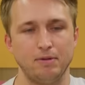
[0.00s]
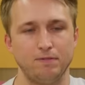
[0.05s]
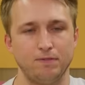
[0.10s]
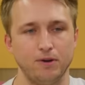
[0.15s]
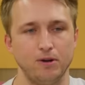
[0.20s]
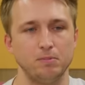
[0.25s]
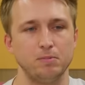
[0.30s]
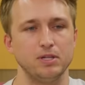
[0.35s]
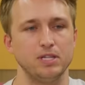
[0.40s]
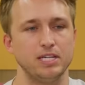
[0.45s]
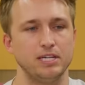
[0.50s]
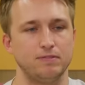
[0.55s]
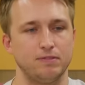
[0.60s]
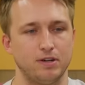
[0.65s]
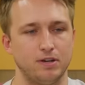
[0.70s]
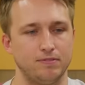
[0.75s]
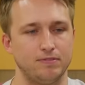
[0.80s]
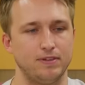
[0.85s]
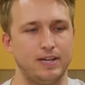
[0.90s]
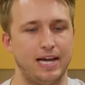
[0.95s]
a firm
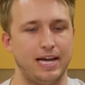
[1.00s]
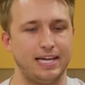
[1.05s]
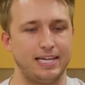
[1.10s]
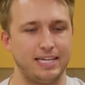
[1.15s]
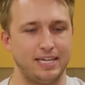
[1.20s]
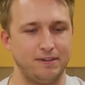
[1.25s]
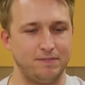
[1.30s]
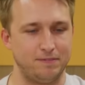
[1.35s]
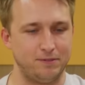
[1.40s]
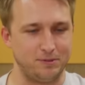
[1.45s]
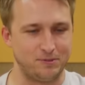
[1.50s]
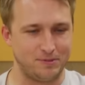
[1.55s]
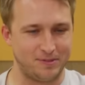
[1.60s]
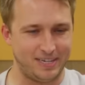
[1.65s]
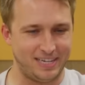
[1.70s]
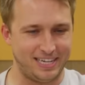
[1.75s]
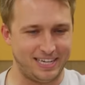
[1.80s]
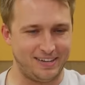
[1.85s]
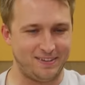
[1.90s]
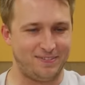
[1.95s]
believer of like,
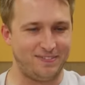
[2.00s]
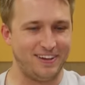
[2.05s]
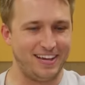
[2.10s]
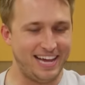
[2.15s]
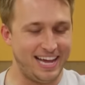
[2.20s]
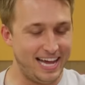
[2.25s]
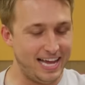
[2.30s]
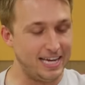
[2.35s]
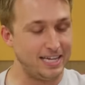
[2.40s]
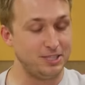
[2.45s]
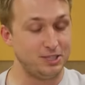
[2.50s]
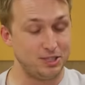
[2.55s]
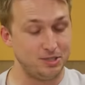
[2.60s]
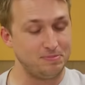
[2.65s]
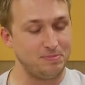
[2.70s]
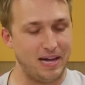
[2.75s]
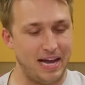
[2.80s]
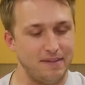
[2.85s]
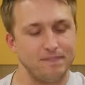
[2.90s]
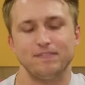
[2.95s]
and it
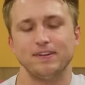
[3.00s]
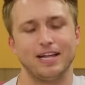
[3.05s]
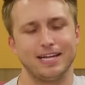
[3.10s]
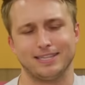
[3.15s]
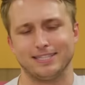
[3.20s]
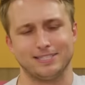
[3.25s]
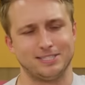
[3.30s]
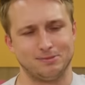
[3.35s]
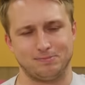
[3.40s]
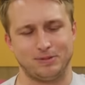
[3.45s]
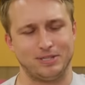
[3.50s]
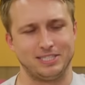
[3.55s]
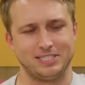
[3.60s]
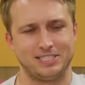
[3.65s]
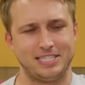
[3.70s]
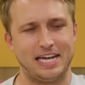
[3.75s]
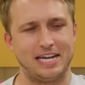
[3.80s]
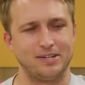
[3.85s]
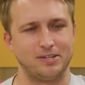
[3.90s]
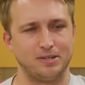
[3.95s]
should, I feel like this is pretty
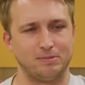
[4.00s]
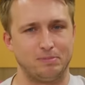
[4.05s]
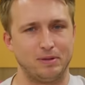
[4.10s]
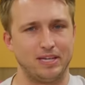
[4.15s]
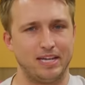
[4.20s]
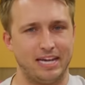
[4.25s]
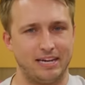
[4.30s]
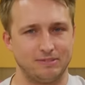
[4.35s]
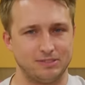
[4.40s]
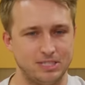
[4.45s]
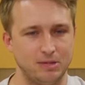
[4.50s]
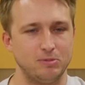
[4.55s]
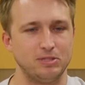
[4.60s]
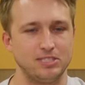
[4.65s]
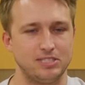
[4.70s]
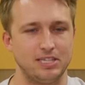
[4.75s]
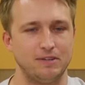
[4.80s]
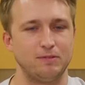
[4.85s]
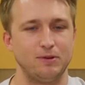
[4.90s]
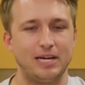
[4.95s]
standard, but like
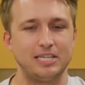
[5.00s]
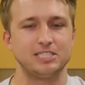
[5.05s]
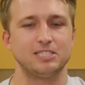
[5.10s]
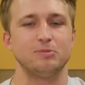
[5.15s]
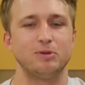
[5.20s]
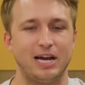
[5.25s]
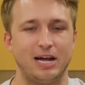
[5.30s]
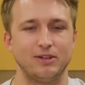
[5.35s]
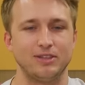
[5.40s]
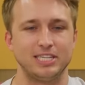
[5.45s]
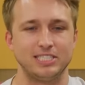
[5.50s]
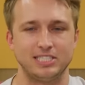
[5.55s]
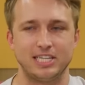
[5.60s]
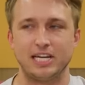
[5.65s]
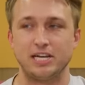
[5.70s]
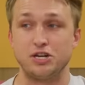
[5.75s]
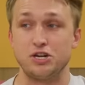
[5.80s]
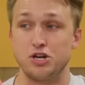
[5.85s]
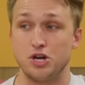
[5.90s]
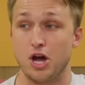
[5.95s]
if you ask someone out and they
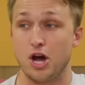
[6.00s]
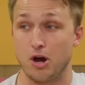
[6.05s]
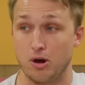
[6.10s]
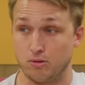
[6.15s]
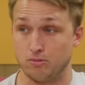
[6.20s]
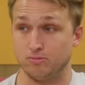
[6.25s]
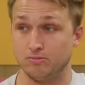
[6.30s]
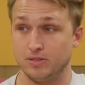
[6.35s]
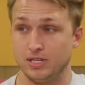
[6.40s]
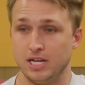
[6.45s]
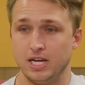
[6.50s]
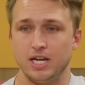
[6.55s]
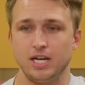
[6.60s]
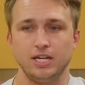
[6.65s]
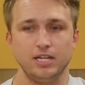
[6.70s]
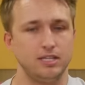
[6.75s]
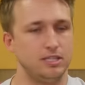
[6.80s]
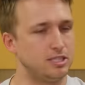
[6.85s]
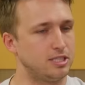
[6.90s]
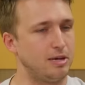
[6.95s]
say no,
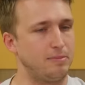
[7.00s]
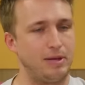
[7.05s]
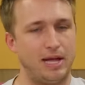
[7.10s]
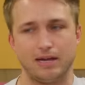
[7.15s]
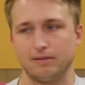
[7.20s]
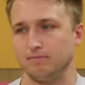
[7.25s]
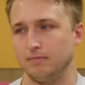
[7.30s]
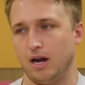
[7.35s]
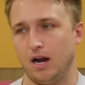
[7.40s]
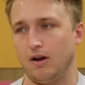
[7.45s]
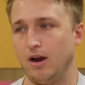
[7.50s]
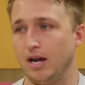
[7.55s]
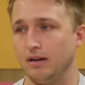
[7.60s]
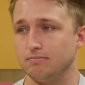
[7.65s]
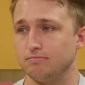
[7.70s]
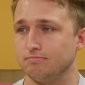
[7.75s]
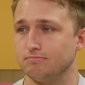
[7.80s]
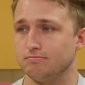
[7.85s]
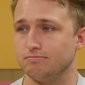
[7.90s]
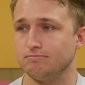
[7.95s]
you just gotta be like, all
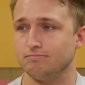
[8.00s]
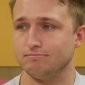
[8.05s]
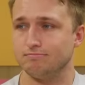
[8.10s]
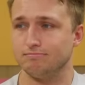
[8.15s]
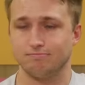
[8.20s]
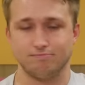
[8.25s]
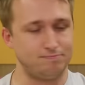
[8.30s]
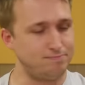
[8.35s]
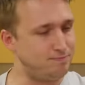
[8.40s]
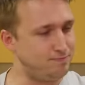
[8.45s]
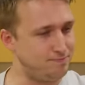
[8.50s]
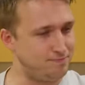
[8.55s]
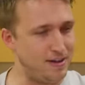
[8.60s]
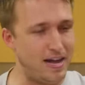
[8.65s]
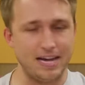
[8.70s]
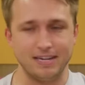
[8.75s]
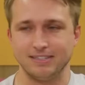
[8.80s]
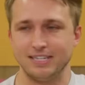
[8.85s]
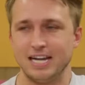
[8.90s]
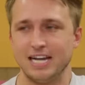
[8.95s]
right, yeah,
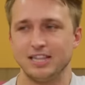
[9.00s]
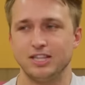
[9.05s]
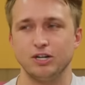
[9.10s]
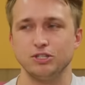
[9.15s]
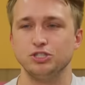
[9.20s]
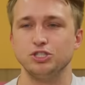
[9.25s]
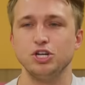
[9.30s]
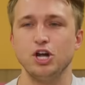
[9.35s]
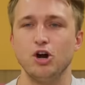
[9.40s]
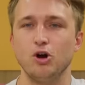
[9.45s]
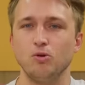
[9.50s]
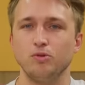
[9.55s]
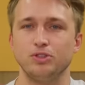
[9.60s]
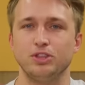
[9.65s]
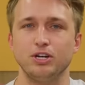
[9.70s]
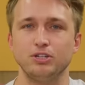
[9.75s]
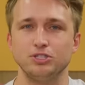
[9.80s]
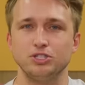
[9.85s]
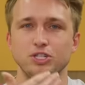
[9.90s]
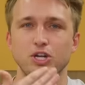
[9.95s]
fine. Bye.
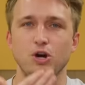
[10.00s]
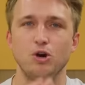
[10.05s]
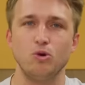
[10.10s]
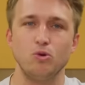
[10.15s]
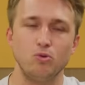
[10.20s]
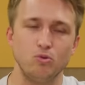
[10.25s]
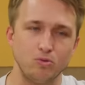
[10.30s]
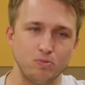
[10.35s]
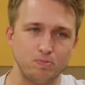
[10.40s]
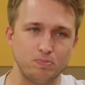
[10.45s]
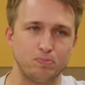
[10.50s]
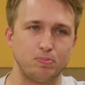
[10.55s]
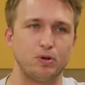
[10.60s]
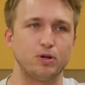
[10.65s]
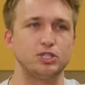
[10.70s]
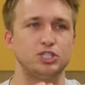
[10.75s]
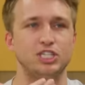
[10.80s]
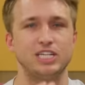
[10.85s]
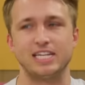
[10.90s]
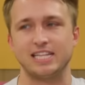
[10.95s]
There's no
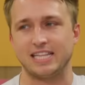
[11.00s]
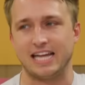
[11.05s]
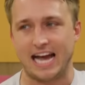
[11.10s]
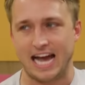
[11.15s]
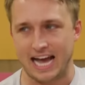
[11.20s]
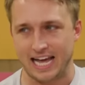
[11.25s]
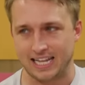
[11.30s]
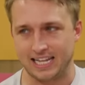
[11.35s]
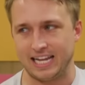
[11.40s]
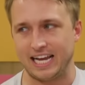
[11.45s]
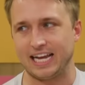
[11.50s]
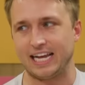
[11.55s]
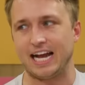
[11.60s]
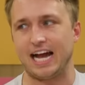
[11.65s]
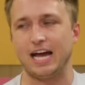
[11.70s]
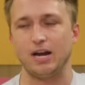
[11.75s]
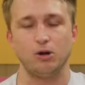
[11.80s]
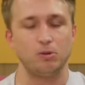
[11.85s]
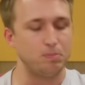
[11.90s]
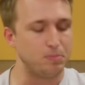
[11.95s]
pushing that. Like,
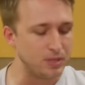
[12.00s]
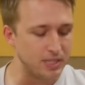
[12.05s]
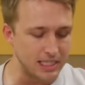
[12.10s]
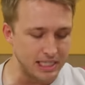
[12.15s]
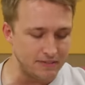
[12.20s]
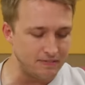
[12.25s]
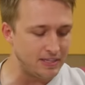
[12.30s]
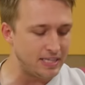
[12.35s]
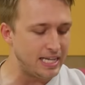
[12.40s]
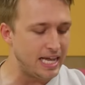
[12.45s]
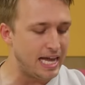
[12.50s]
I don't believe in